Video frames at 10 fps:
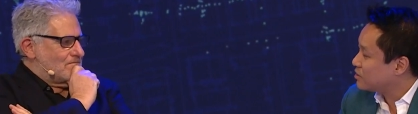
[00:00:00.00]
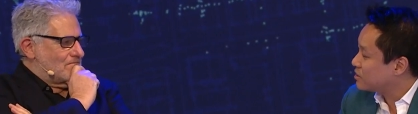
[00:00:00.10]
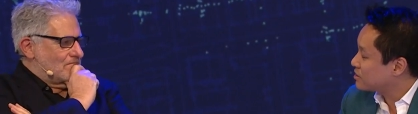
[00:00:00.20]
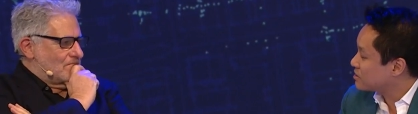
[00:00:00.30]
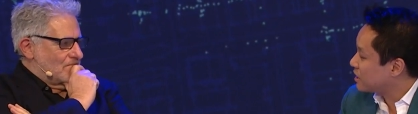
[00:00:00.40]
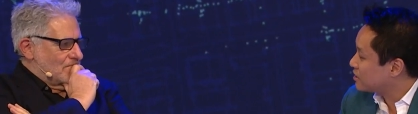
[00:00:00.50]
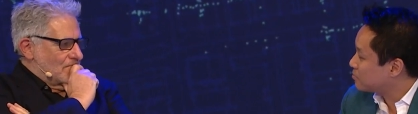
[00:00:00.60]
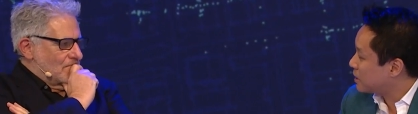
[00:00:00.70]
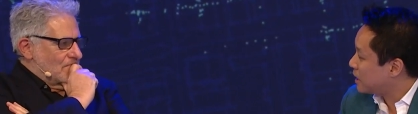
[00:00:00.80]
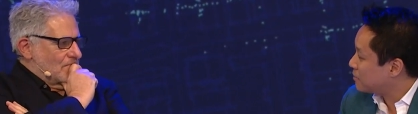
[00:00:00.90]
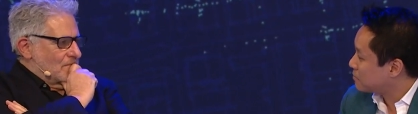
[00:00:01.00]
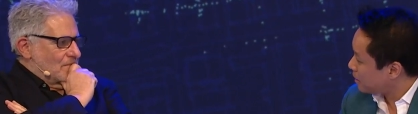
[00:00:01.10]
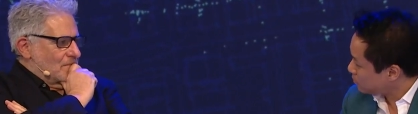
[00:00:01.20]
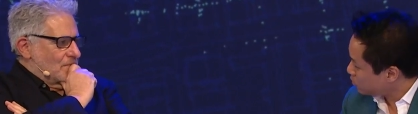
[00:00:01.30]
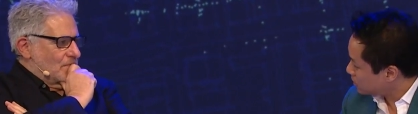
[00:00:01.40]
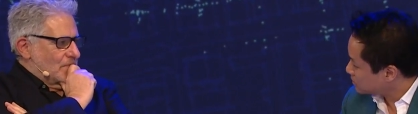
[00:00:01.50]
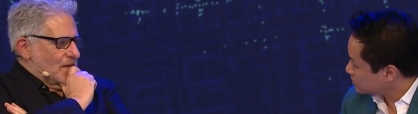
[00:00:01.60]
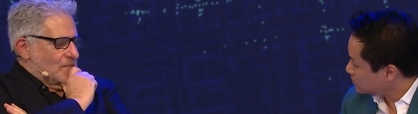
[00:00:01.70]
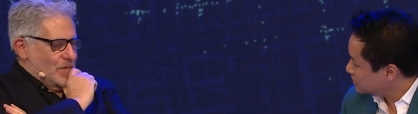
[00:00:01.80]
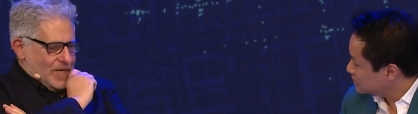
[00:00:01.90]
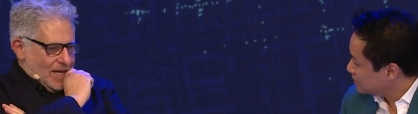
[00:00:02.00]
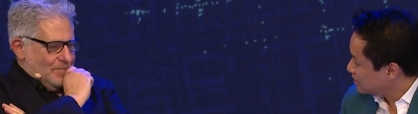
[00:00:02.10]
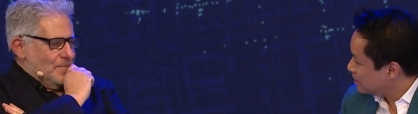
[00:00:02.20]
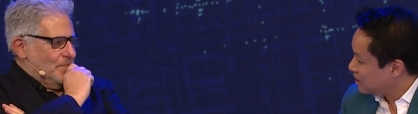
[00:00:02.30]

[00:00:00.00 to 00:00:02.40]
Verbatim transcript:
Speaker 1: you decided to buy MapQuest. We did.